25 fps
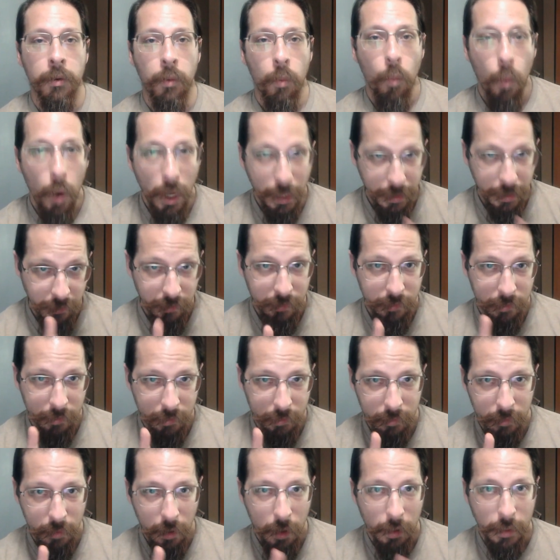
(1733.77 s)

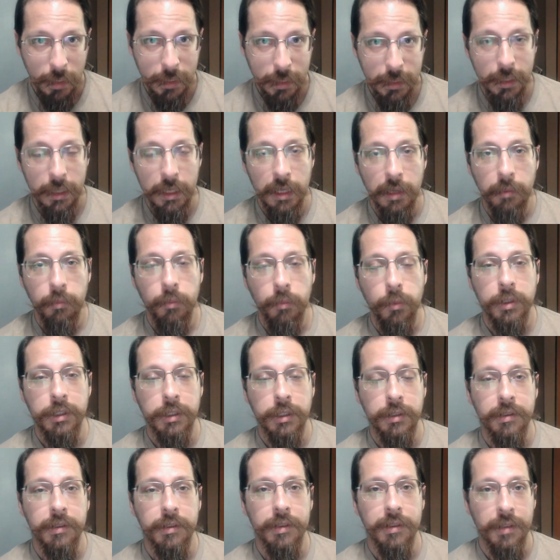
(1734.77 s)
once on a team,
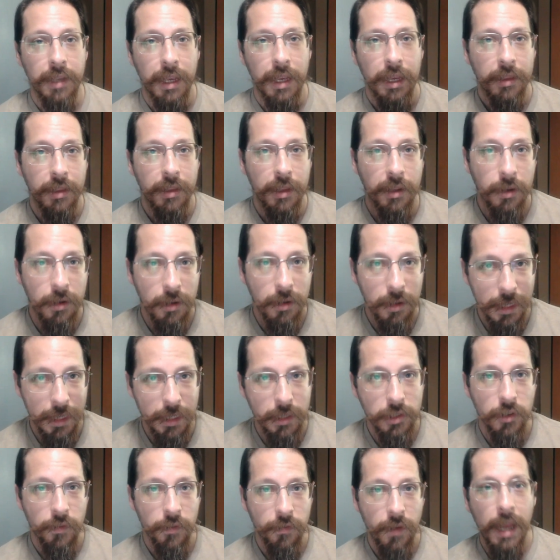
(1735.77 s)
which is to say that
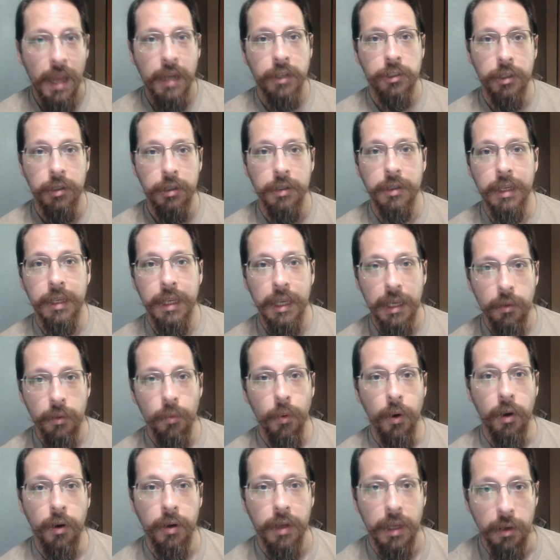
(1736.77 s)
each faction
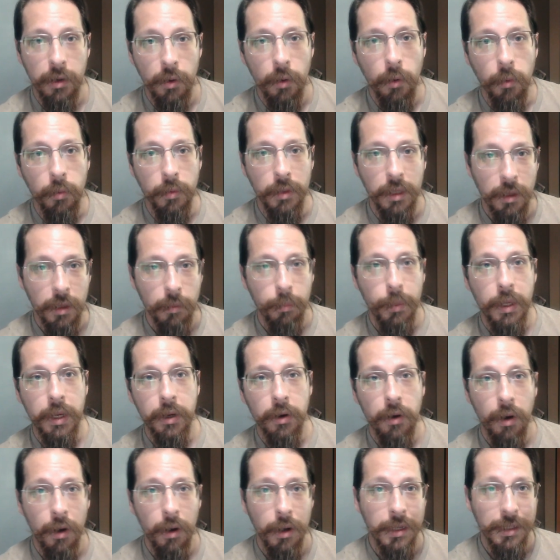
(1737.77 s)
keyword can only
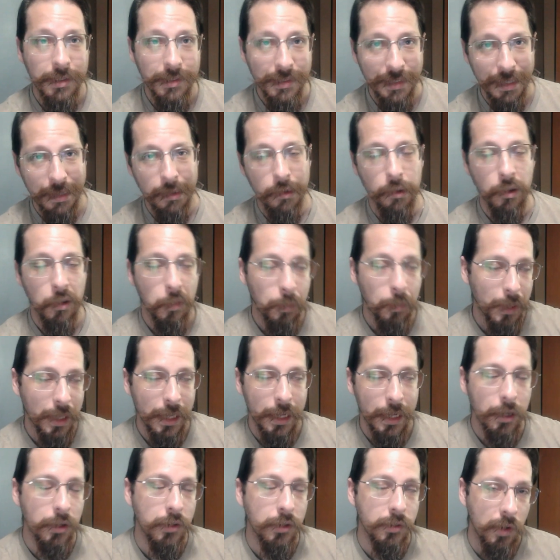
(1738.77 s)
appear on a single
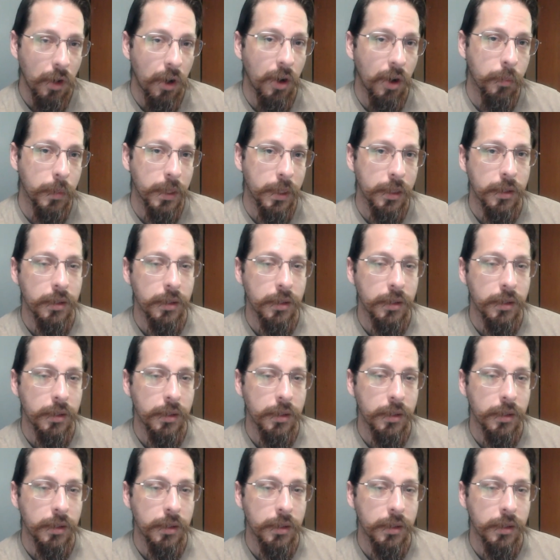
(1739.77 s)
player's army